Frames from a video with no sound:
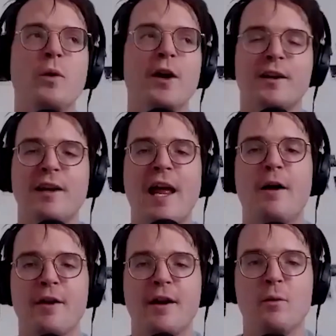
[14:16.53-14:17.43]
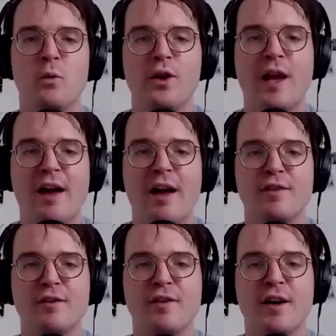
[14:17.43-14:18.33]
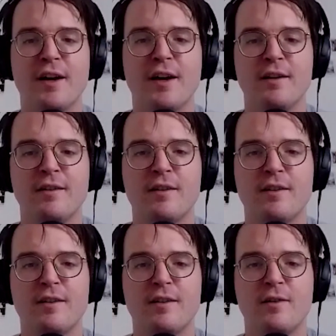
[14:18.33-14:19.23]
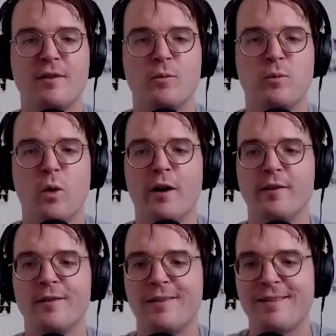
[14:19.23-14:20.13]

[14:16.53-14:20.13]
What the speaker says: work now than I would have if I was